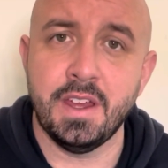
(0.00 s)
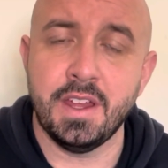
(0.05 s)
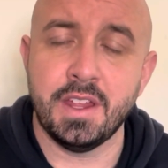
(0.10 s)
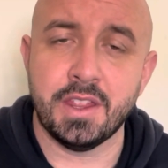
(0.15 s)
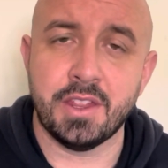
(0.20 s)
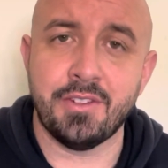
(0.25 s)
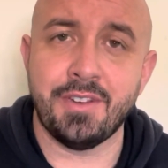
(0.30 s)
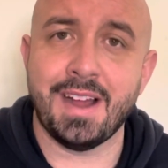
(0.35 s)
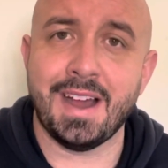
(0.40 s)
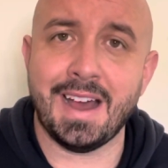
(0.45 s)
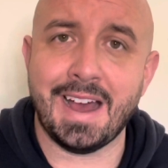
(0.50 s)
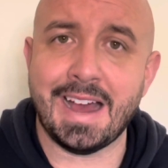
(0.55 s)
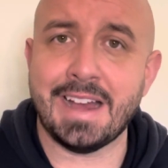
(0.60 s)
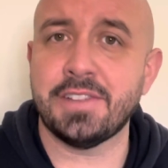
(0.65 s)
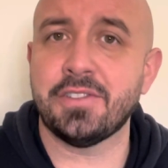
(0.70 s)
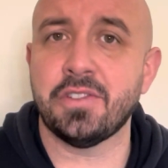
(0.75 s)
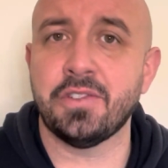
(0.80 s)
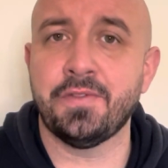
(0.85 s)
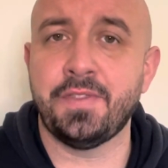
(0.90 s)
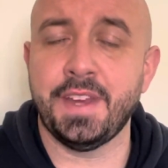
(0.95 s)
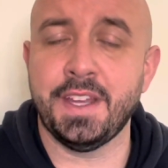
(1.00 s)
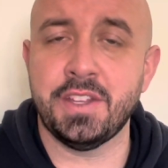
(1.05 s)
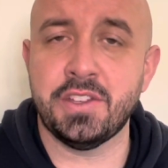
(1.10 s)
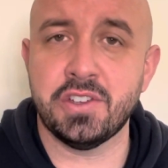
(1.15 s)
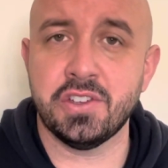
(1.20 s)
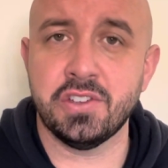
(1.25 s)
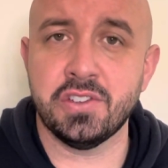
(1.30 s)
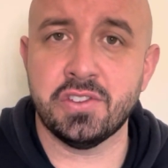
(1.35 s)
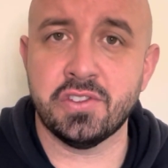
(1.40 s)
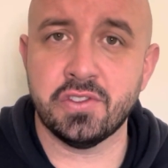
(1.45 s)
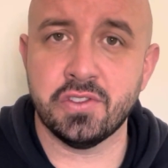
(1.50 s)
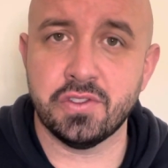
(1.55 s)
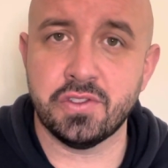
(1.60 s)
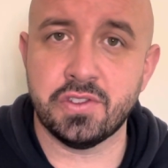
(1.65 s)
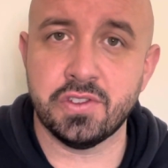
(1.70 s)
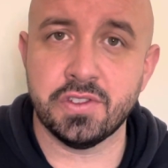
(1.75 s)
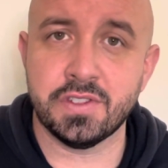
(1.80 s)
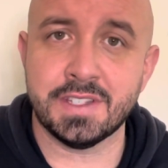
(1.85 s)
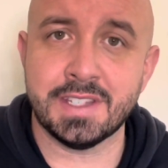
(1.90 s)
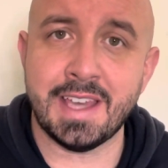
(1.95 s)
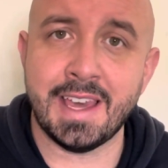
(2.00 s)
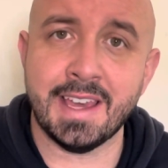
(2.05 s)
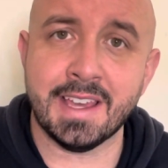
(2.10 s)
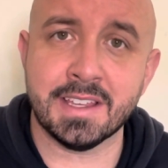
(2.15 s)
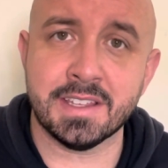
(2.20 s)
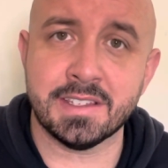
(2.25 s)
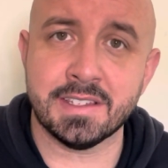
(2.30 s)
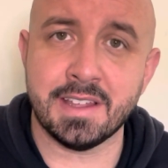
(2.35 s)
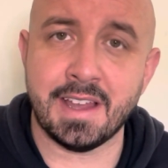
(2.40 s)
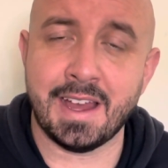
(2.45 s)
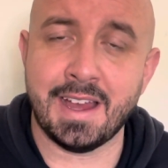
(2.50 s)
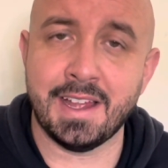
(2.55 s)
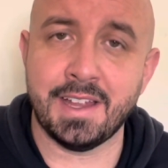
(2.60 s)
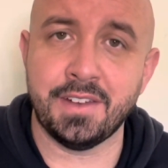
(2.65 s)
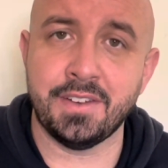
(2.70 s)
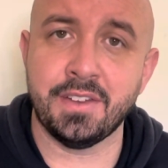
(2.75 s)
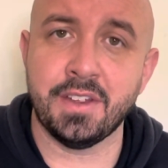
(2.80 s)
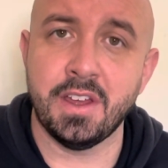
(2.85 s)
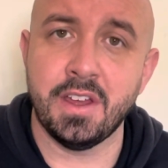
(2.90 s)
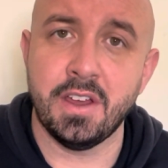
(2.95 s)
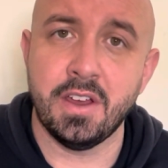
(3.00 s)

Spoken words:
There are add-on features such as text and